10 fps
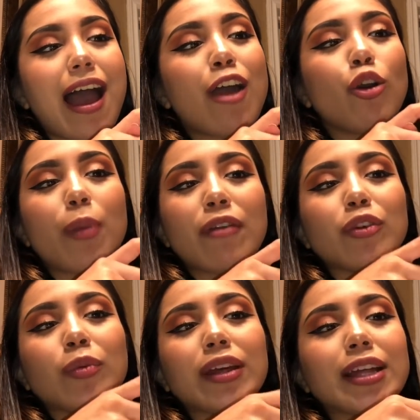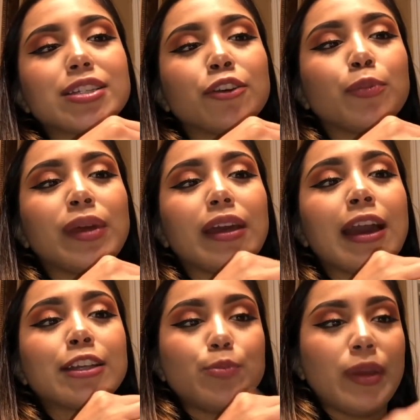I hope everyone gets to be,
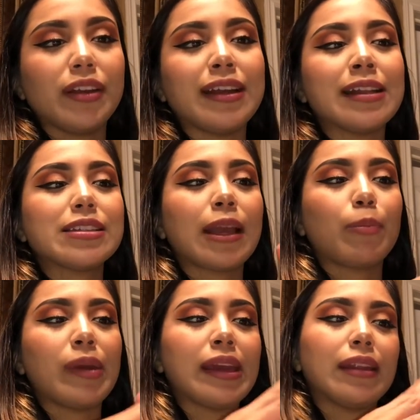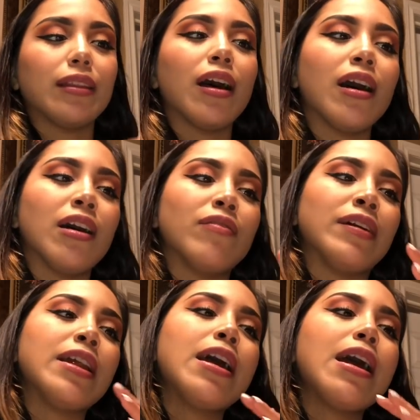experience like being in love
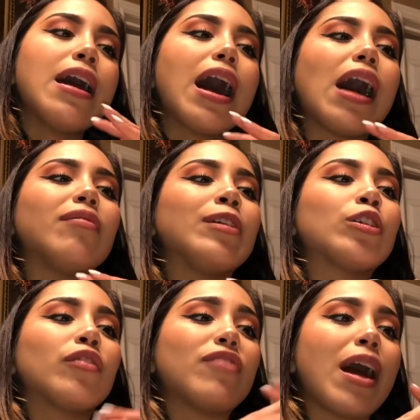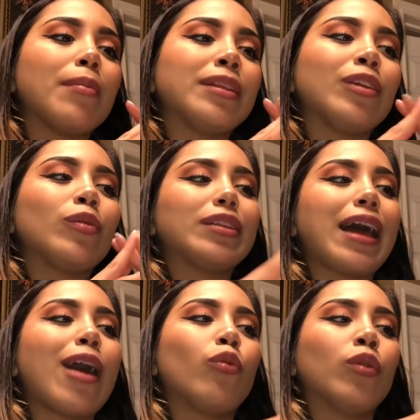and having the family with
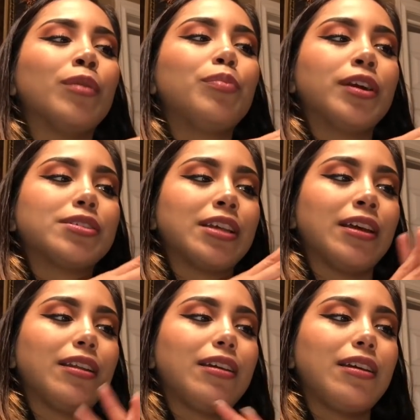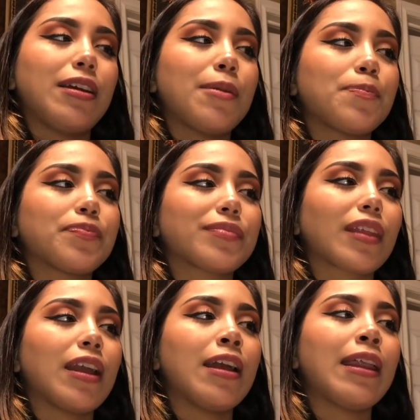that one person.
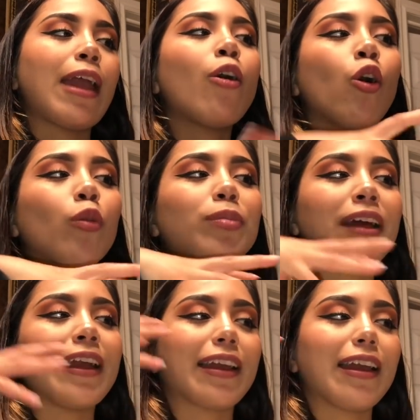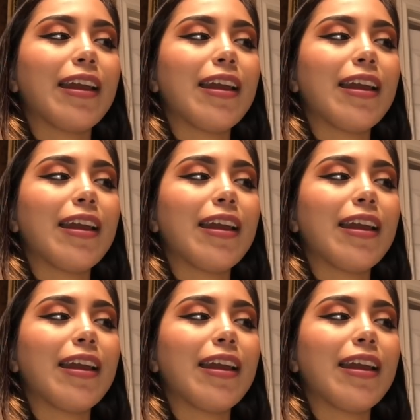And I hope like